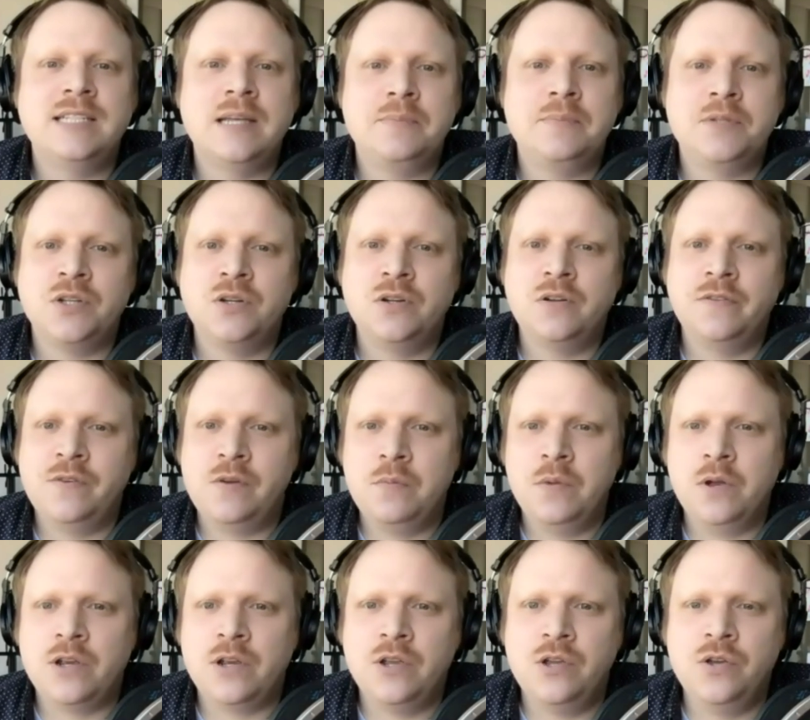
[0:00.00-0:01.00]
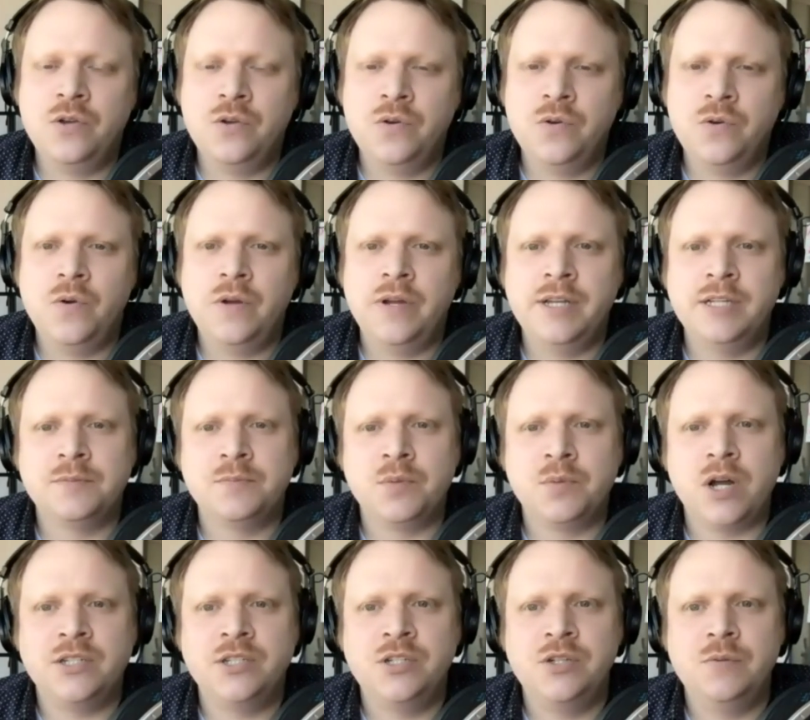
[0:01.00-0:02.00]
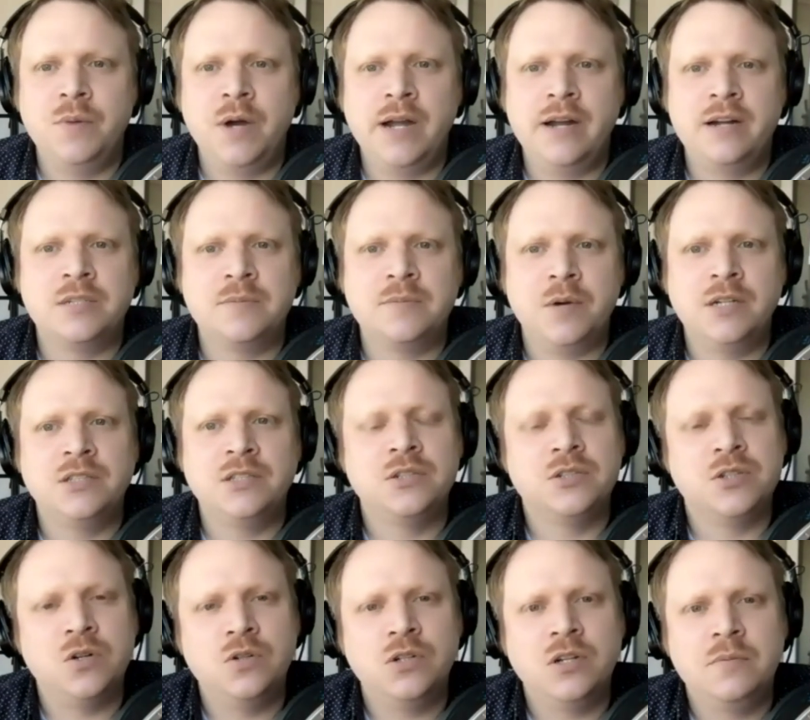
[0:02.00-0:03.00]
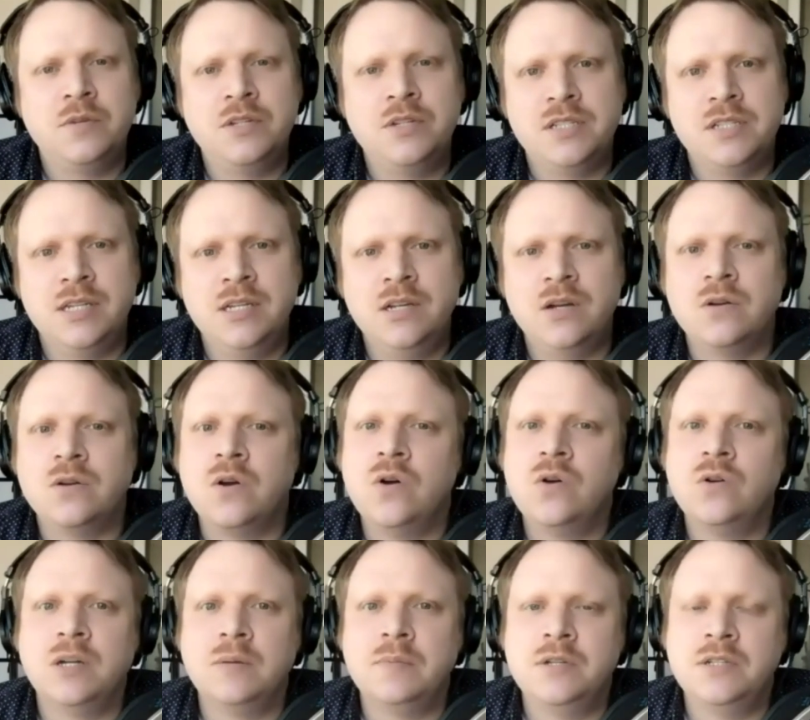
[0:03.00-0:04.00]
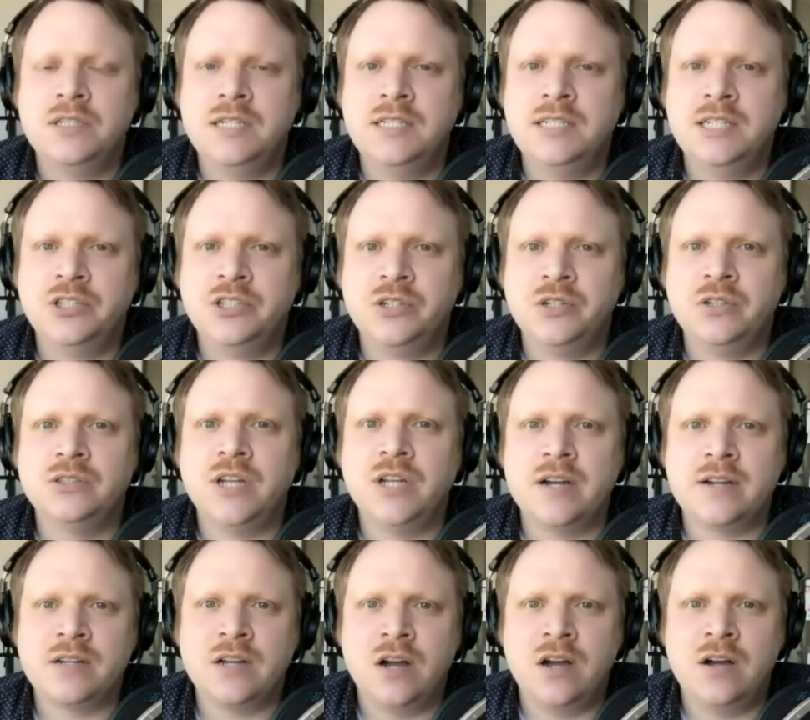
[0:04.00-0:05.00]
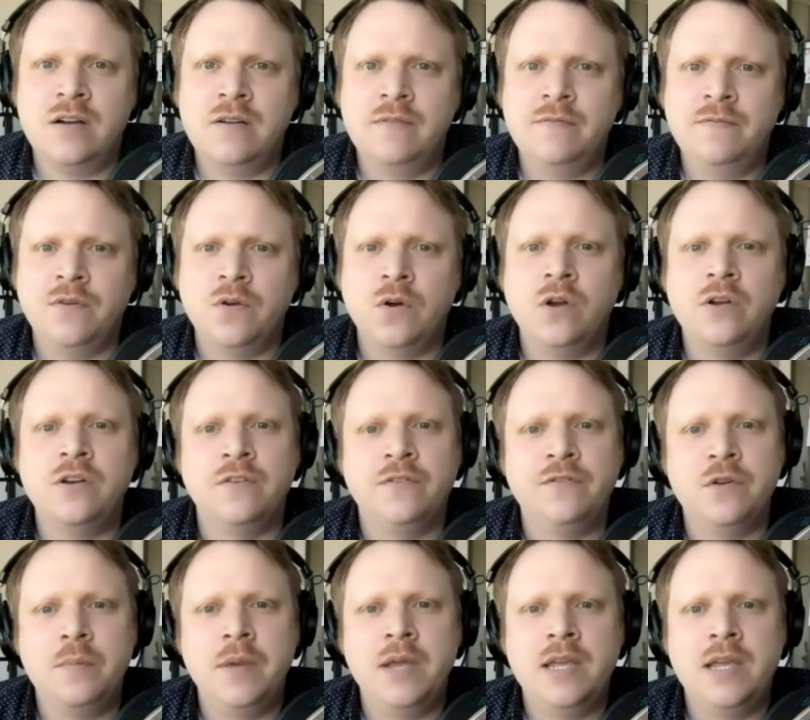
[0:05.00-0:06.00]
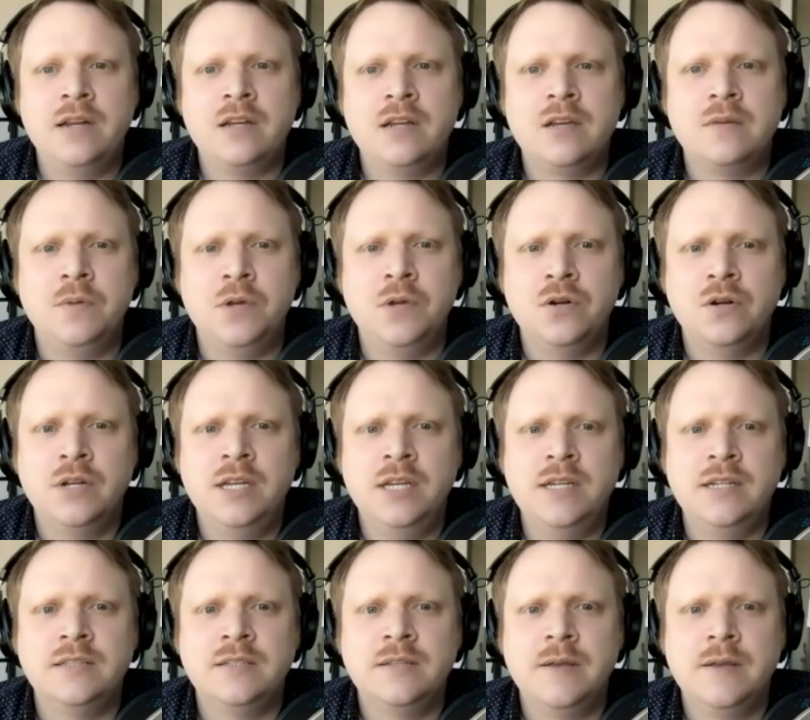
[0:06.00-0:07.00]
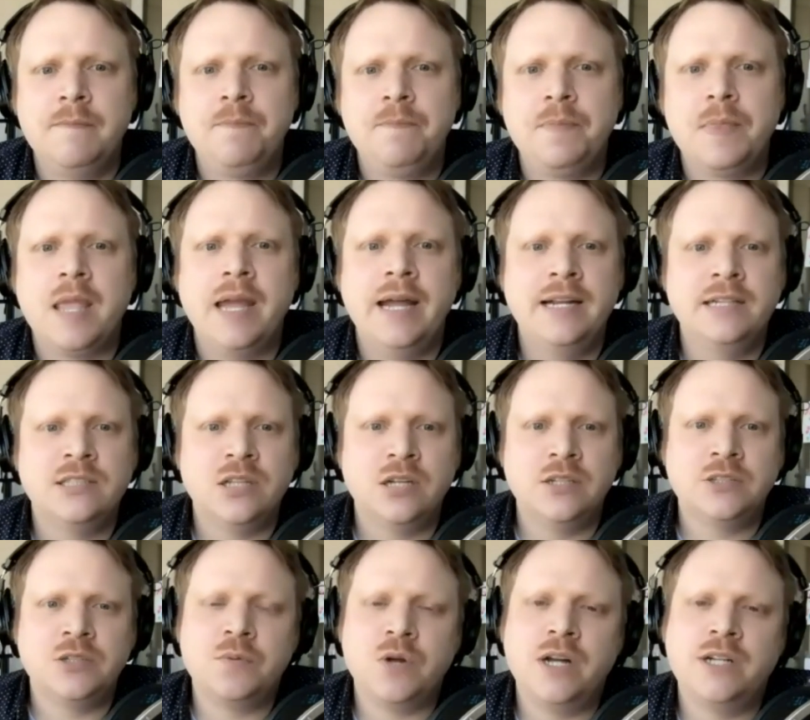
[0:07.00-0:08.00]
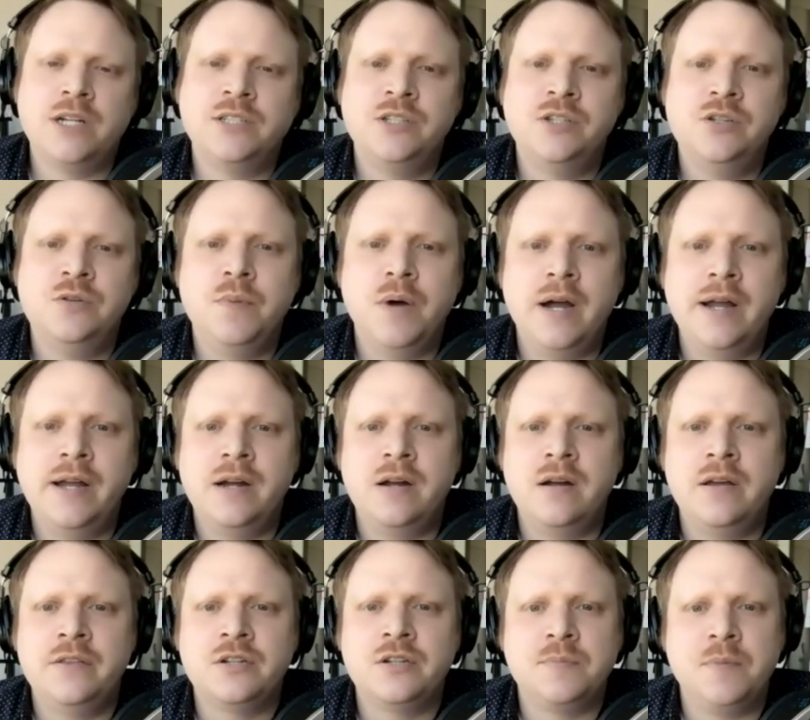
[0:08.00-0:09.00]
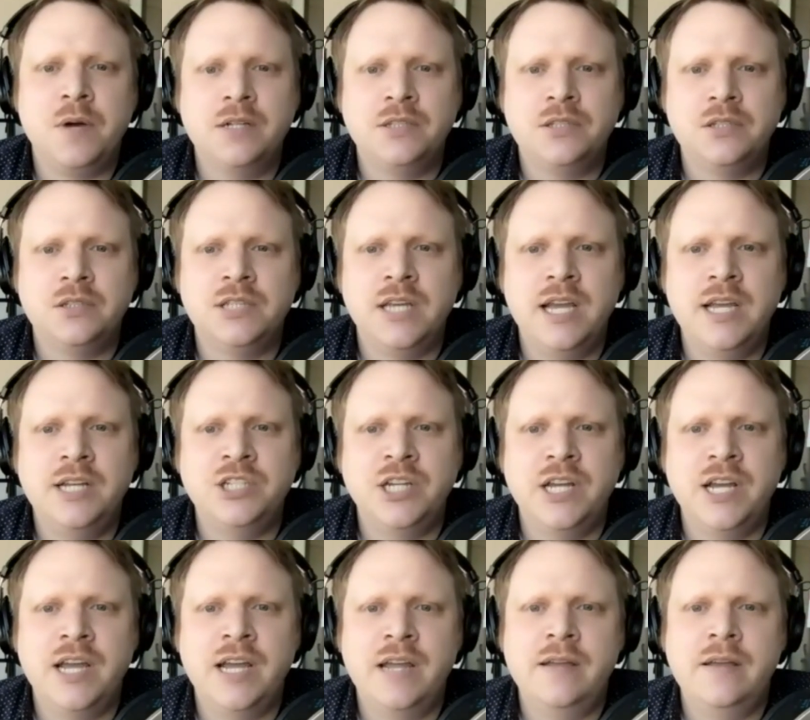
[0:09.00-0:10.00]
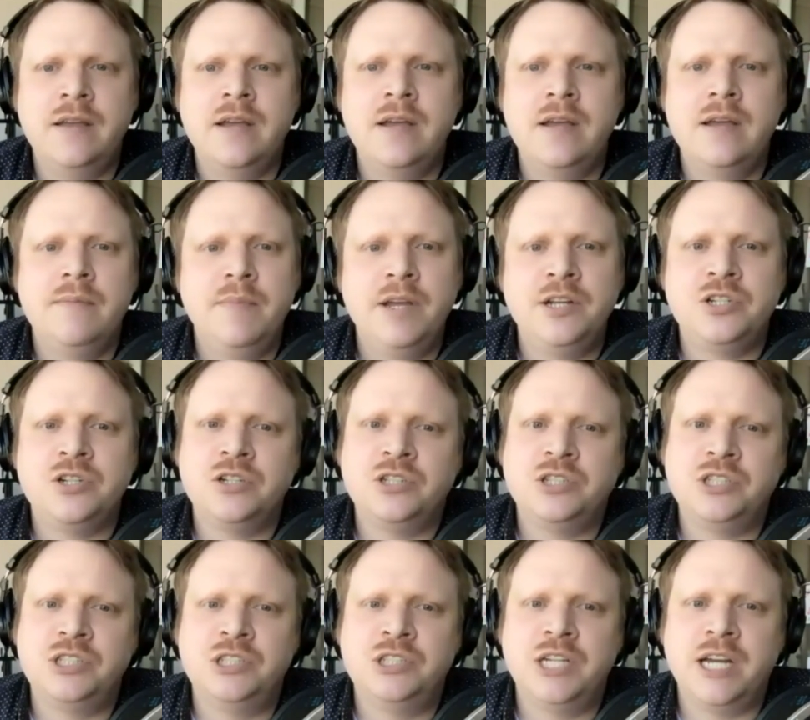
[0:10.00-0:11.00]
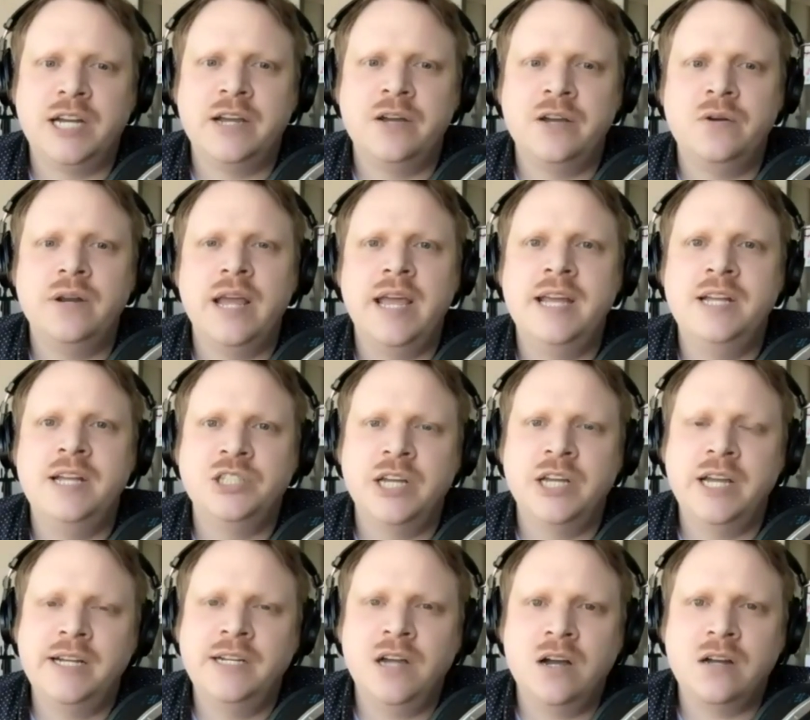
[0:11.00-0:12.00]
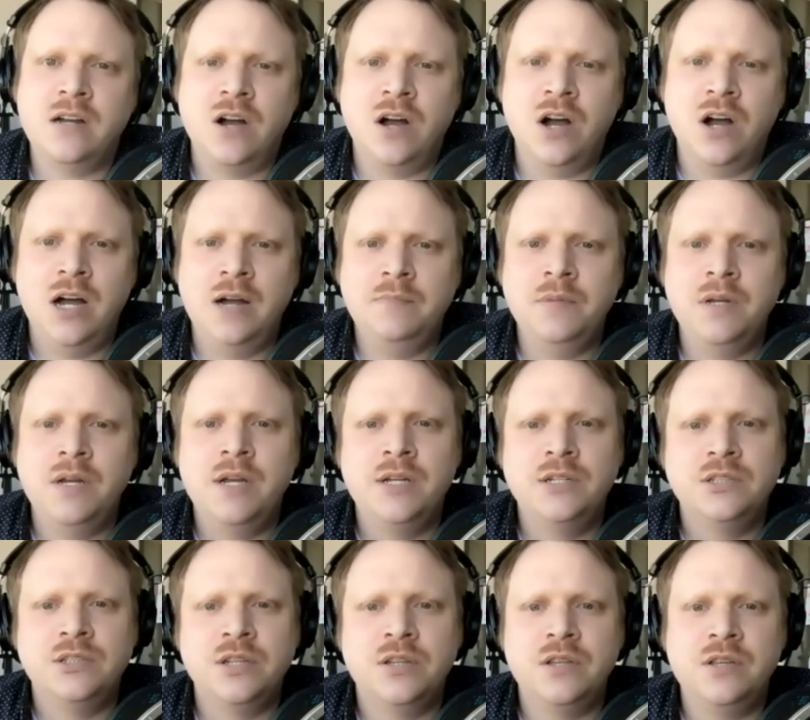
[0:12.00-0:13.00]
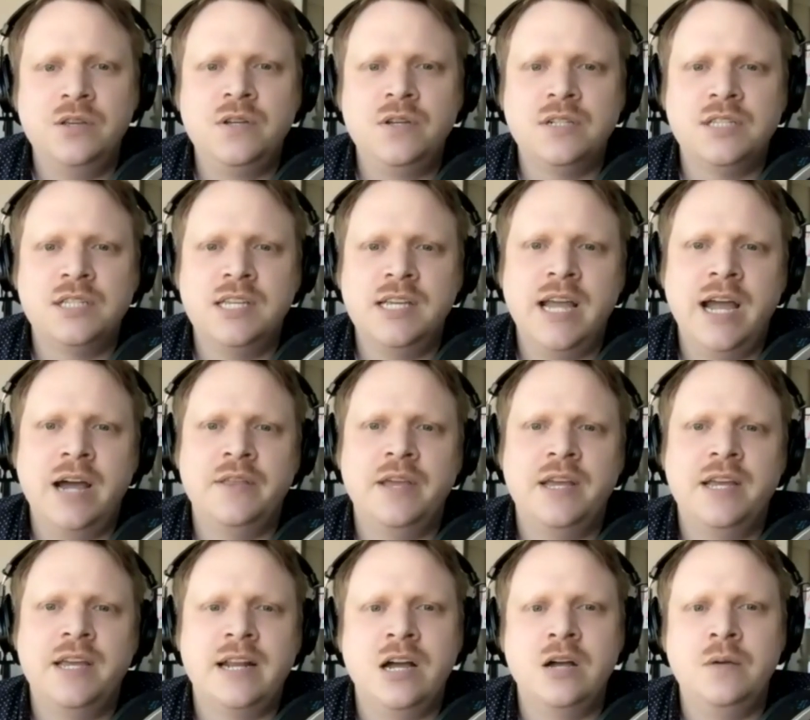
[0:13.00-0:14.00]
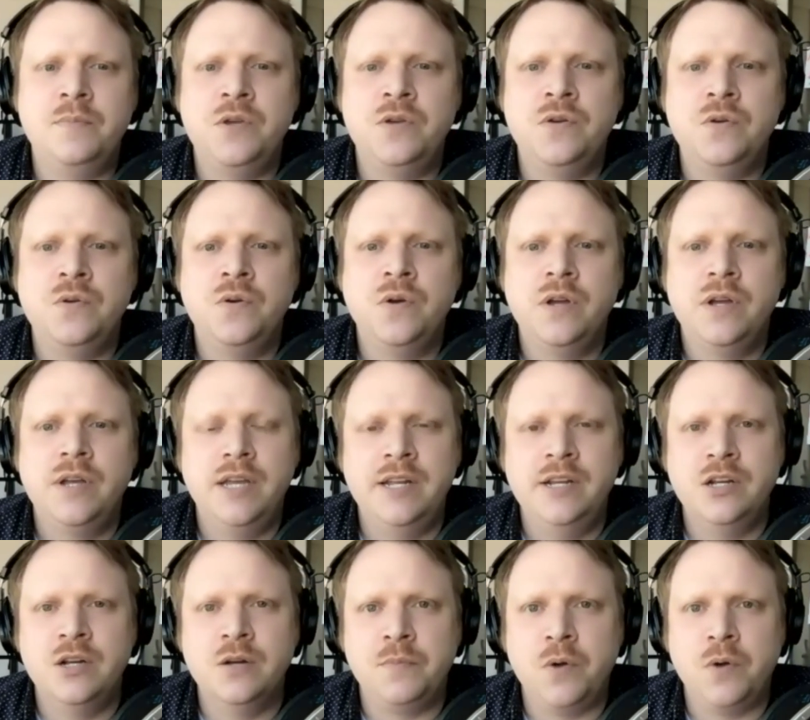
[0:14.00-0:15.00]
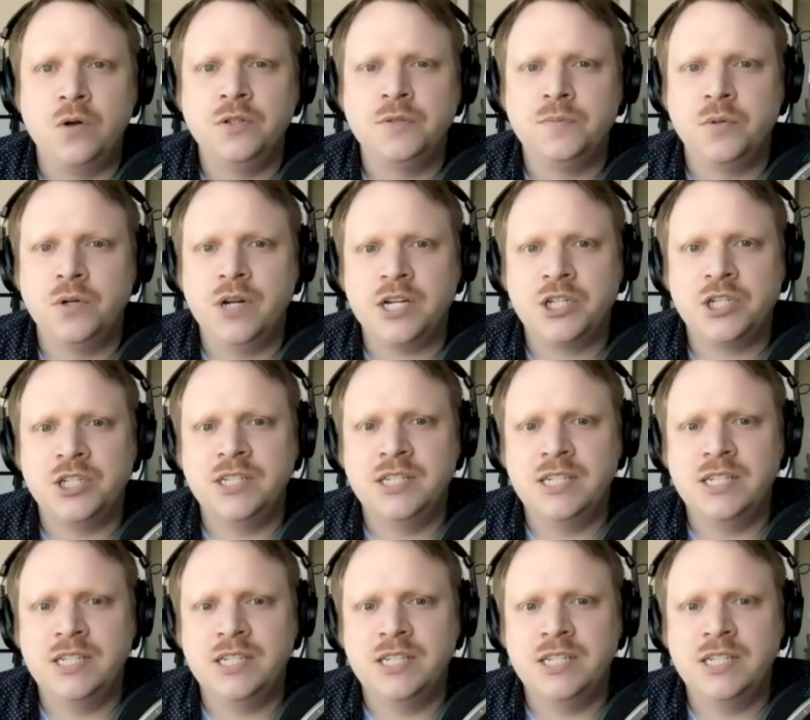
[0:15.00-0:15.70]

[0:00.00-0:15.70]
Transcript: episode of Filmmaker U is brought to you by our sponsors, OWC. Go to owcdigital.com for all your filmmaking and computer needs. And it's also brought to you by our other sponsors, AJA. Make sure to check out aja.com so that you can see how they can help you in your post-production